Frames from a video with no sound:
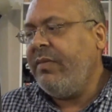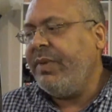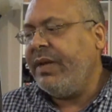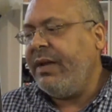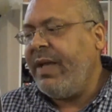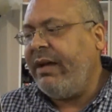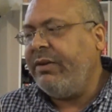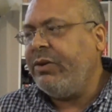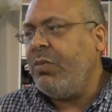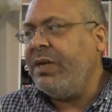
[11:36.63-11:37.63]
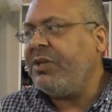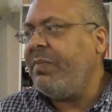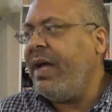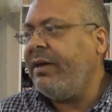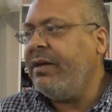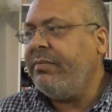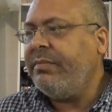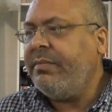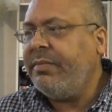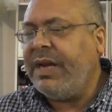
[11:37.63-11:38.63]
but I don't know much about him,
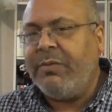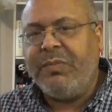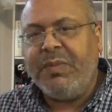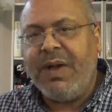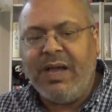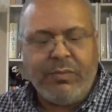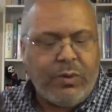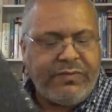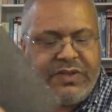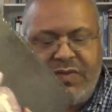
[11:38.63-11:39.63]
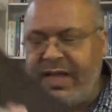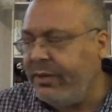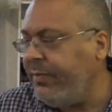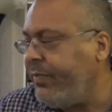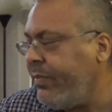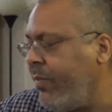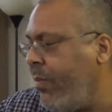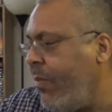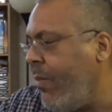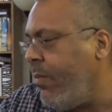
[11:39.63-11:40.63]
but I will be buying more of his vinyl.
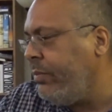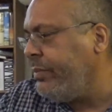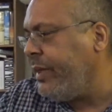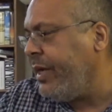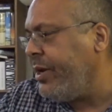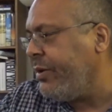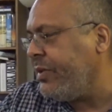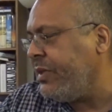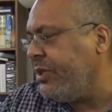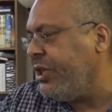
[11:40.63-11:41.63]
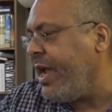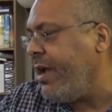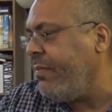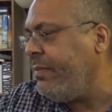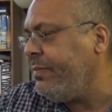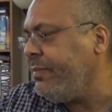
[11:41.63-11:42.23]
And here's The Jam,